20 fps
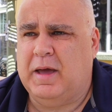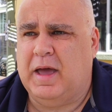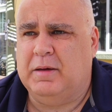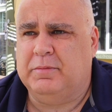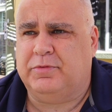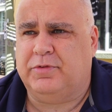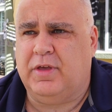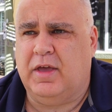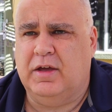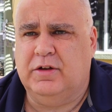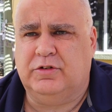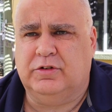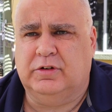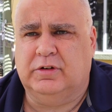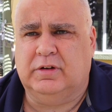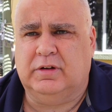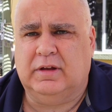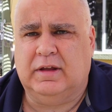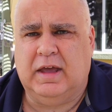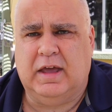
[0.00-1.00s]
perhaps the
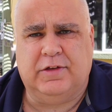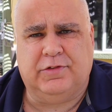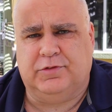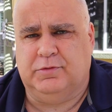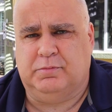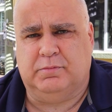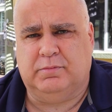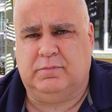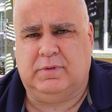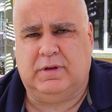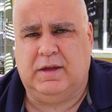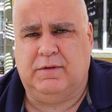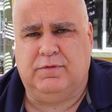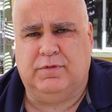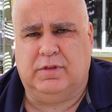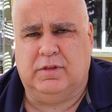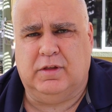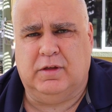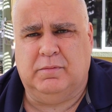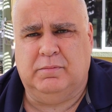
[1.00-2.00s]
agent hasn't
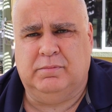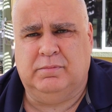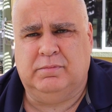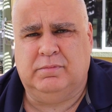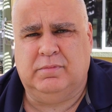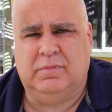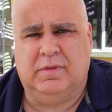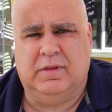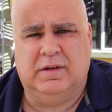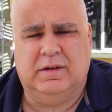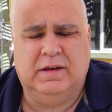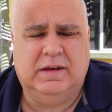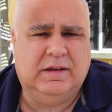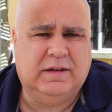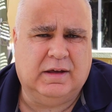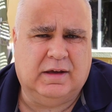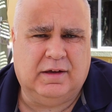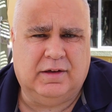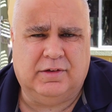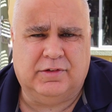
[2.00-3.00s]
given them the
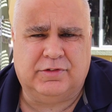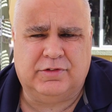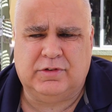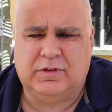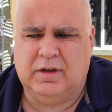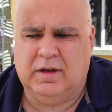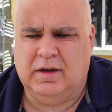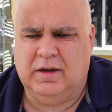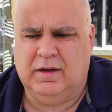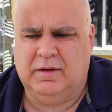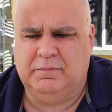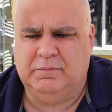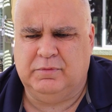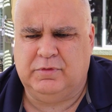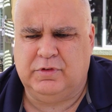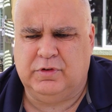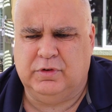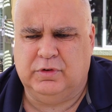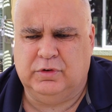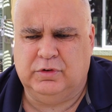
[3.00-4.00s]
details
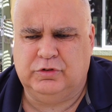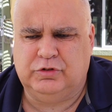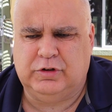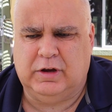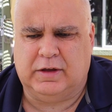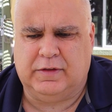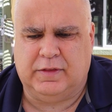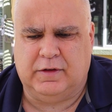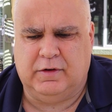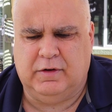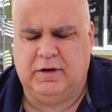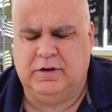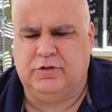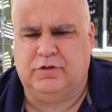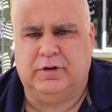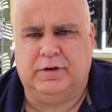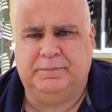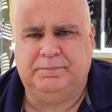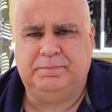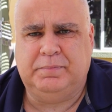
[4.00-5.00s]
to check their
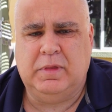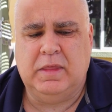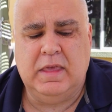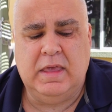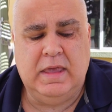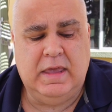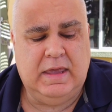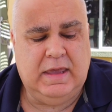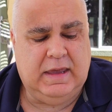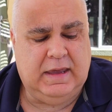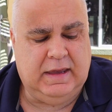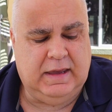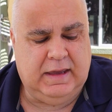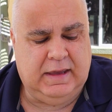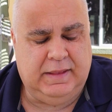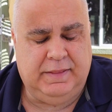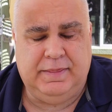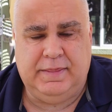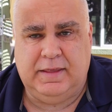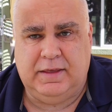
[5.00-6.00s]
entry.
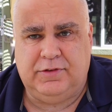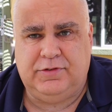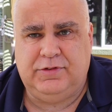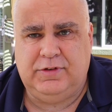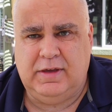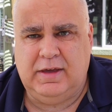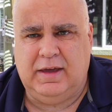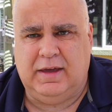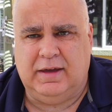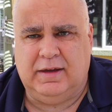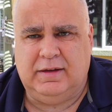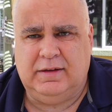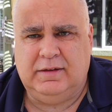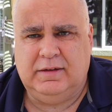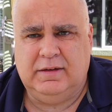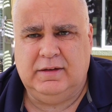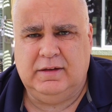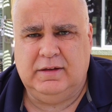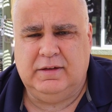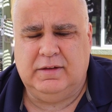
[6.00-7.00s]
In this year,
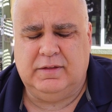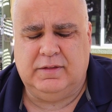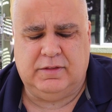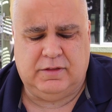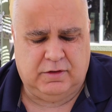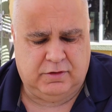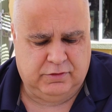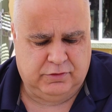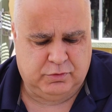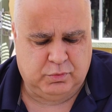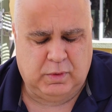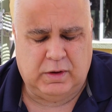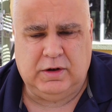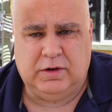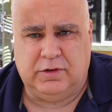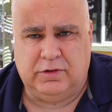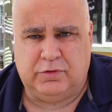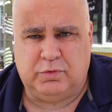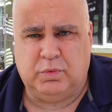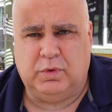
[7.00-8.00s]
those
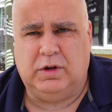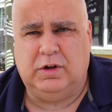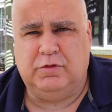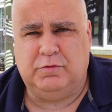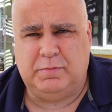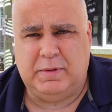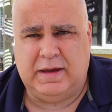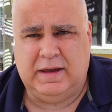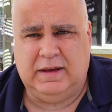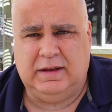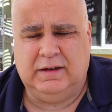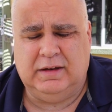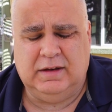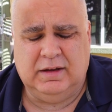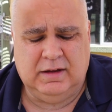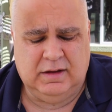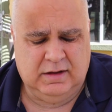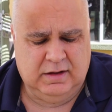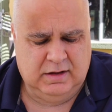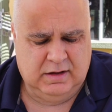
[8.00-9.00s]
winners would have been
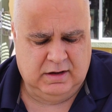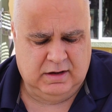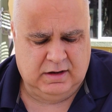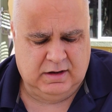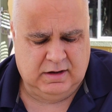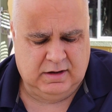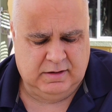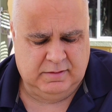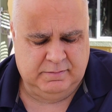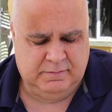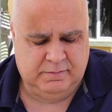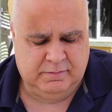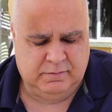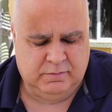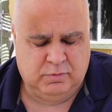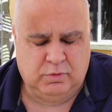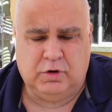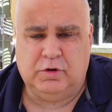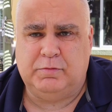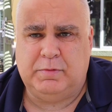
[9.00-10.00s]

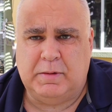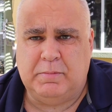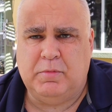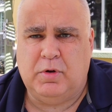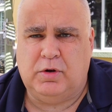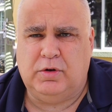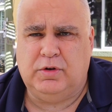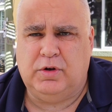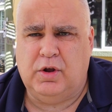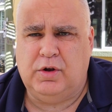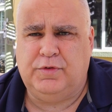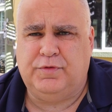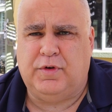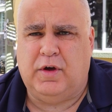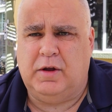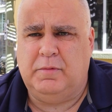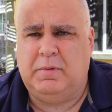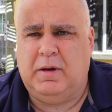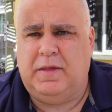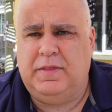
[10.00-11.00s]

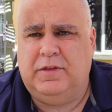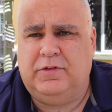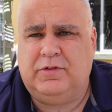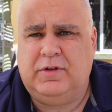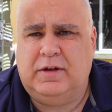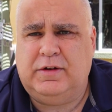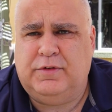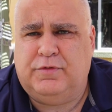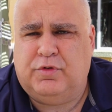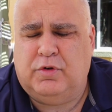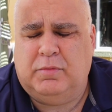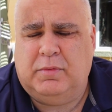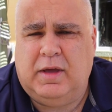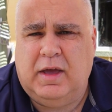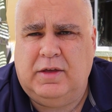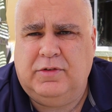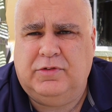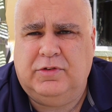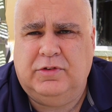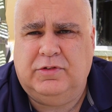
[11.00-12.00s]
notified by this letter from
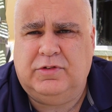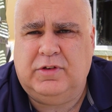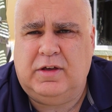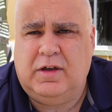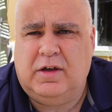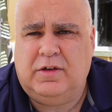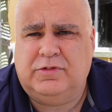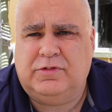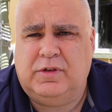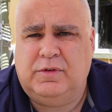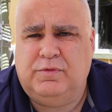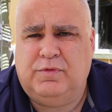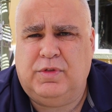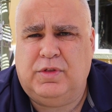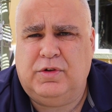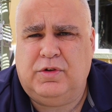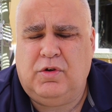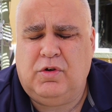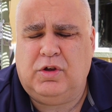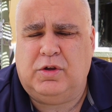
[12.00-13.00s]
KCC asking for
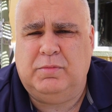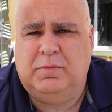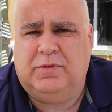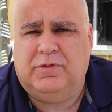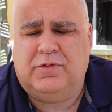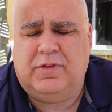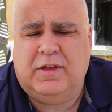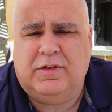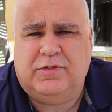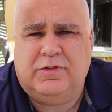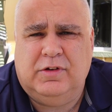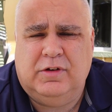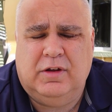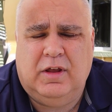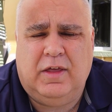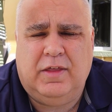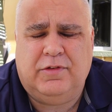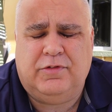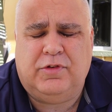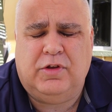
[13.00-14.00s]
the documents. That's
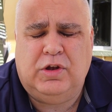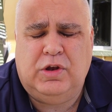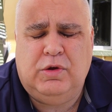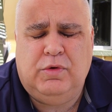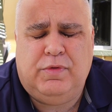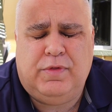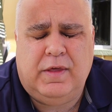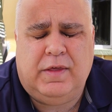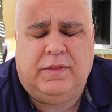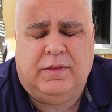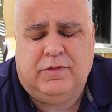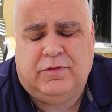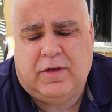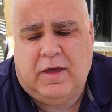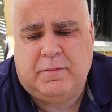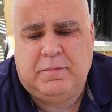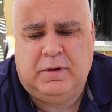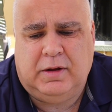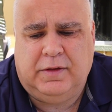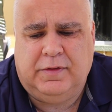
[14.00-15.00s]
a new thing that's
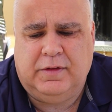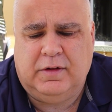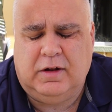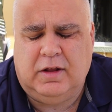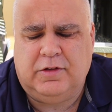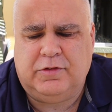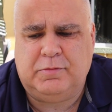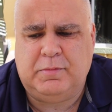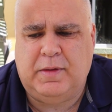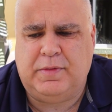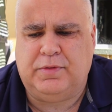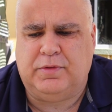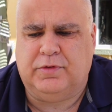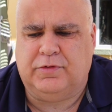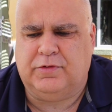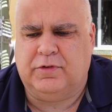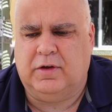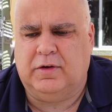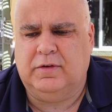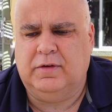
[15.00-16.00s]
happening in the last month
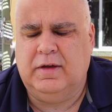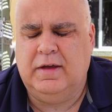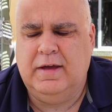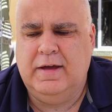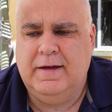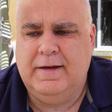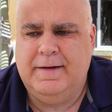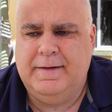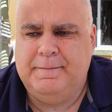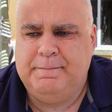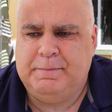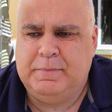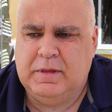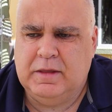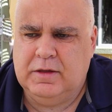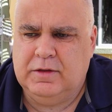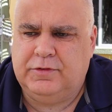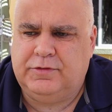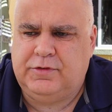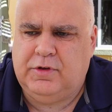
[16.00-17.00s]
or so.
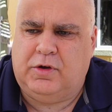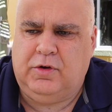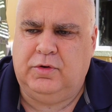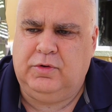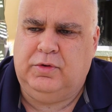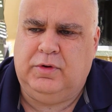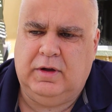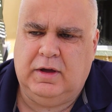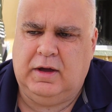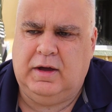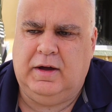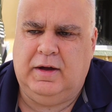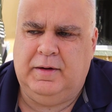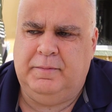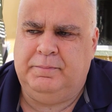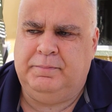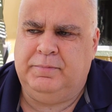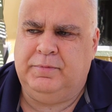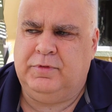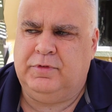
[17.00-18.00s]
So
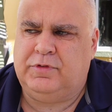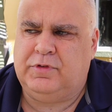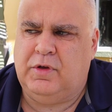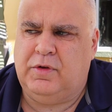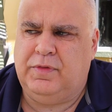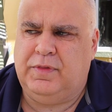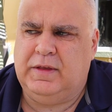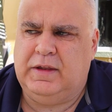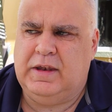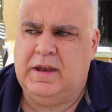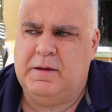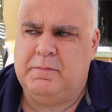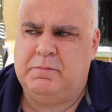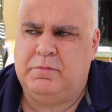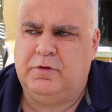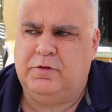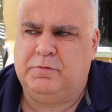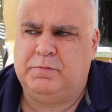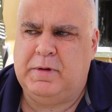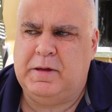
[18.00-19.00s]
so the
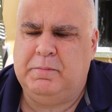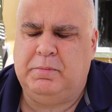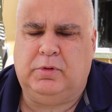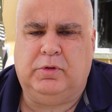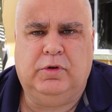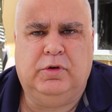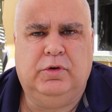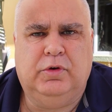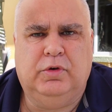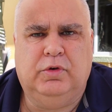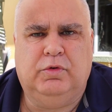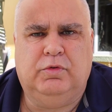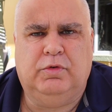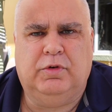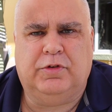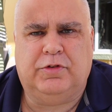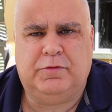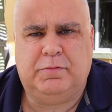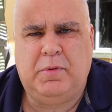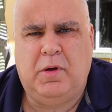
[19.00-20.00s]
number of people who
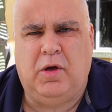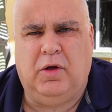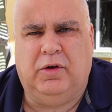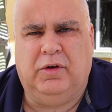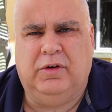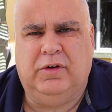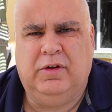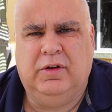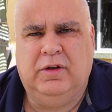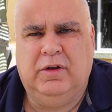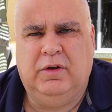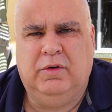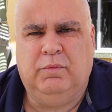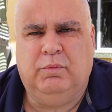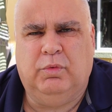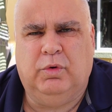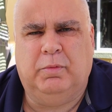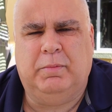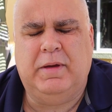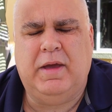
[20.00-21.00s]
respond
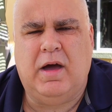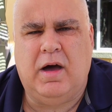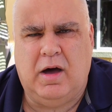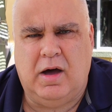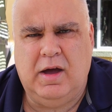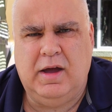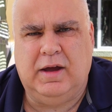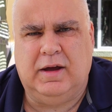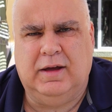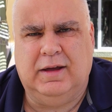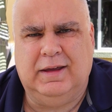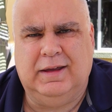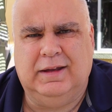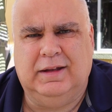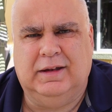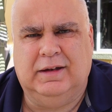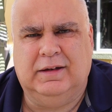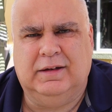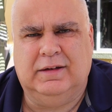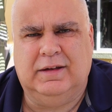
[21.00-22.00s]
will be higher
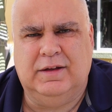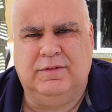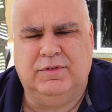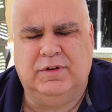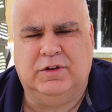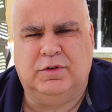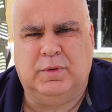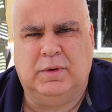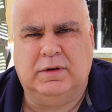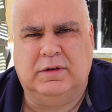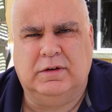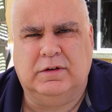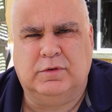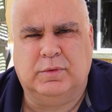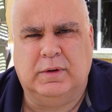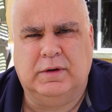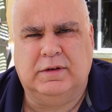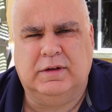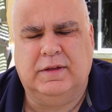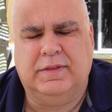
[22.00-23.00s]
in DV
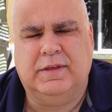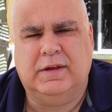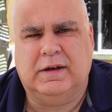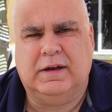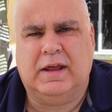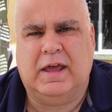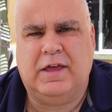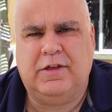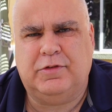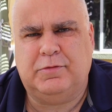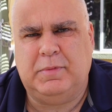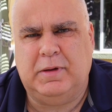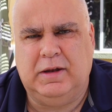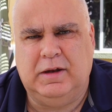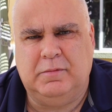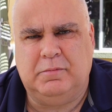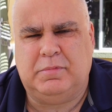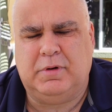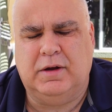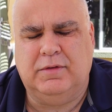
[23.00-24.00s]
2020 than it has
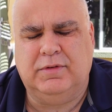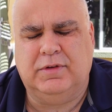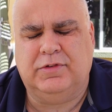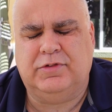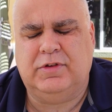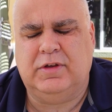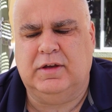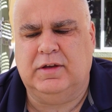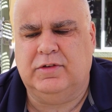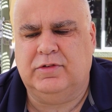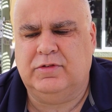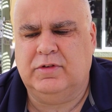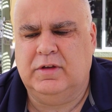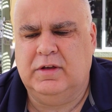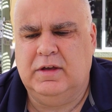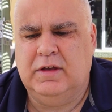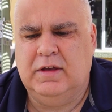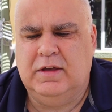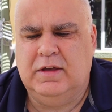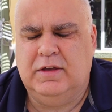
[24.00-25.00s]
been in previous years.
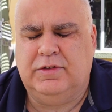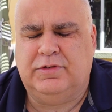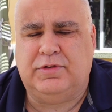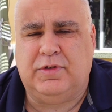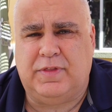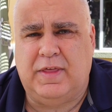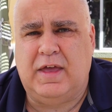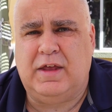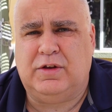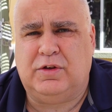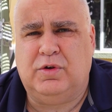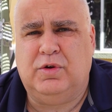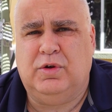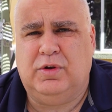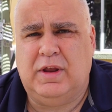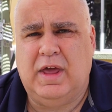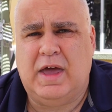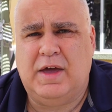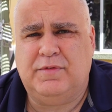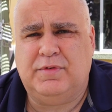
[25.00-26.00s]
So that
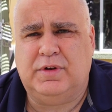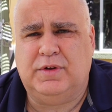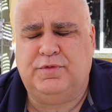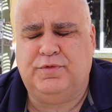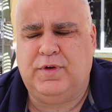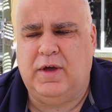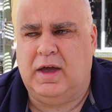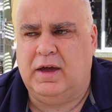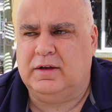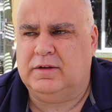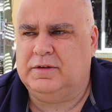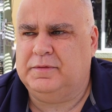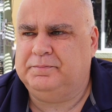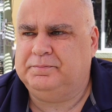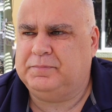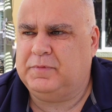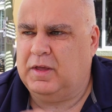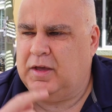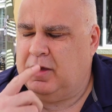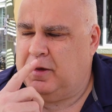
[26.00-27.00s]
could have an effect,
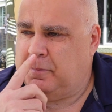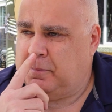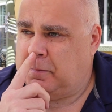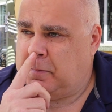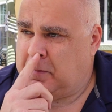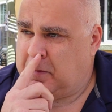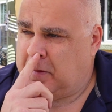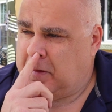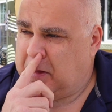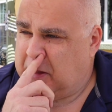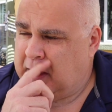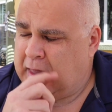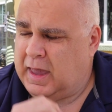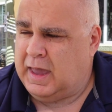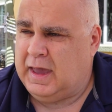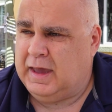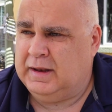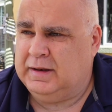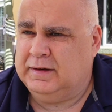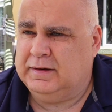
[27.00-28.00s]

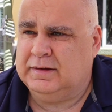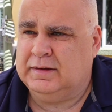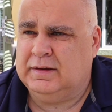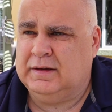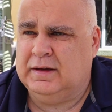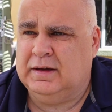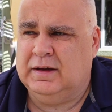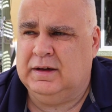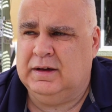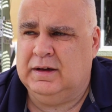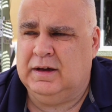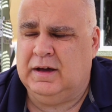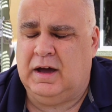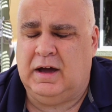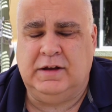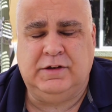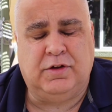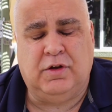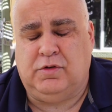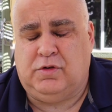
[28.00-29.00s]
and
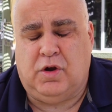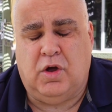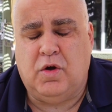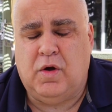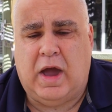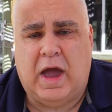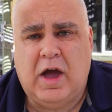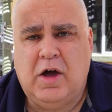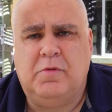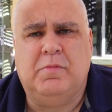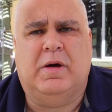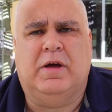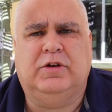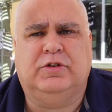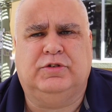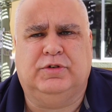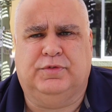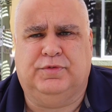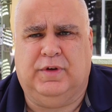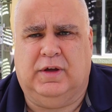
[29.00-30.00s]
I don't know how
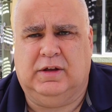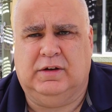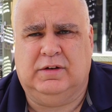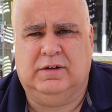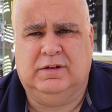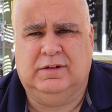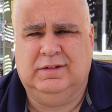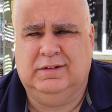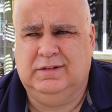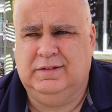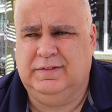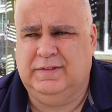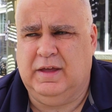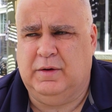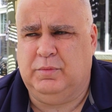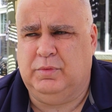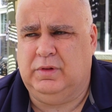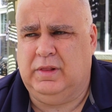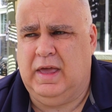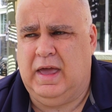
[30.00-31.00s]
much effect
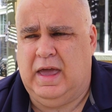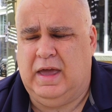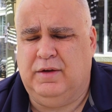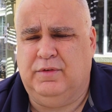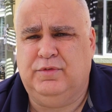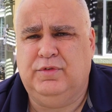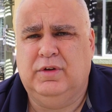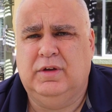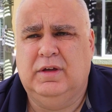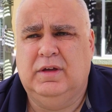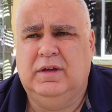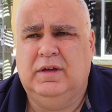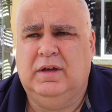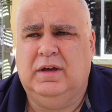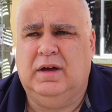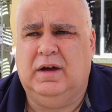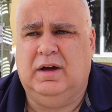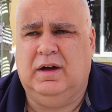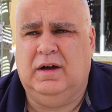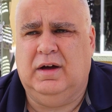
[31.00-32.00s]
that will have,
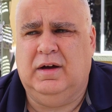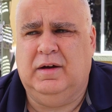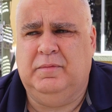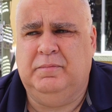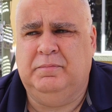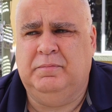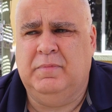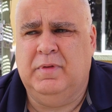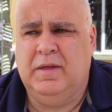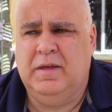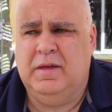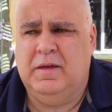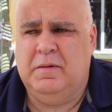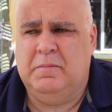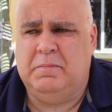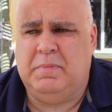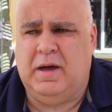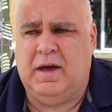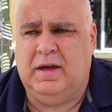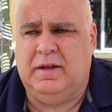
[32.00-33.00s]

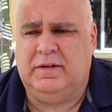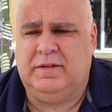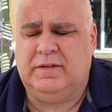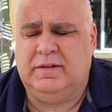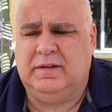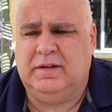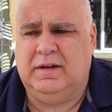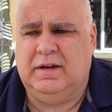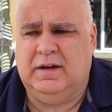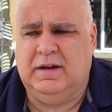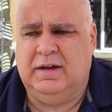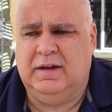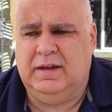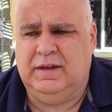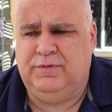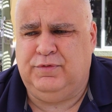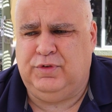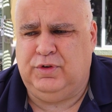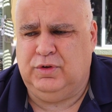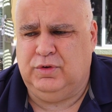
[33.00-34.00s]
but
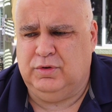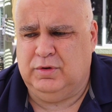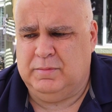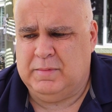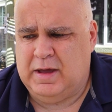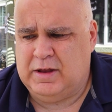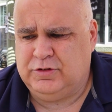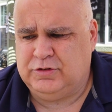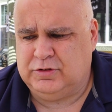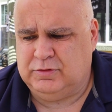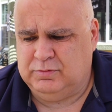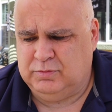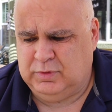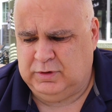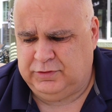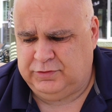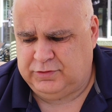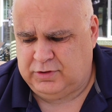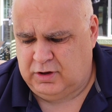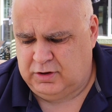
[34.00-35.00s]
if you imagine
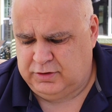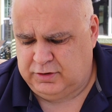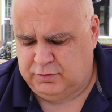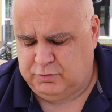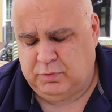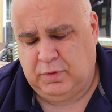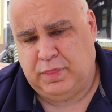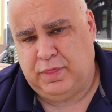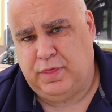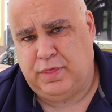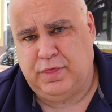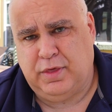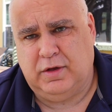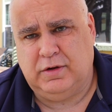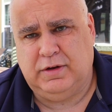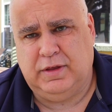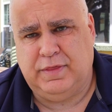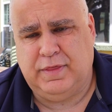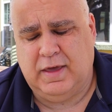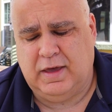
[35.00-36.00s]
we start off with the
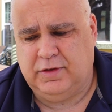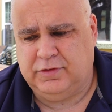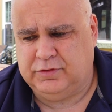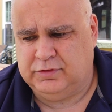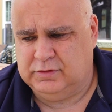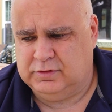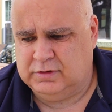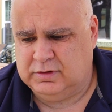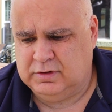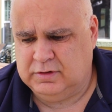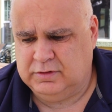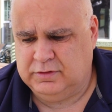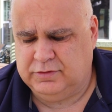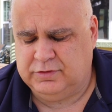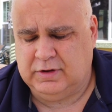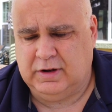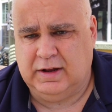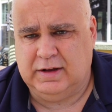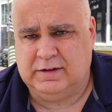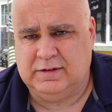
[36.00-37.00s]
30,000
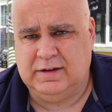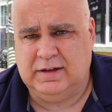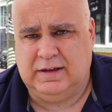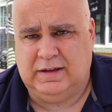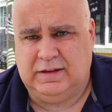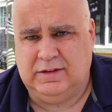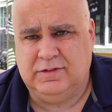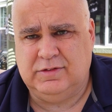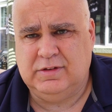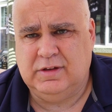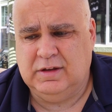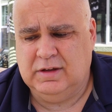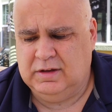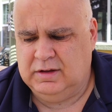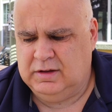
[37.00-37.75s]
selectees,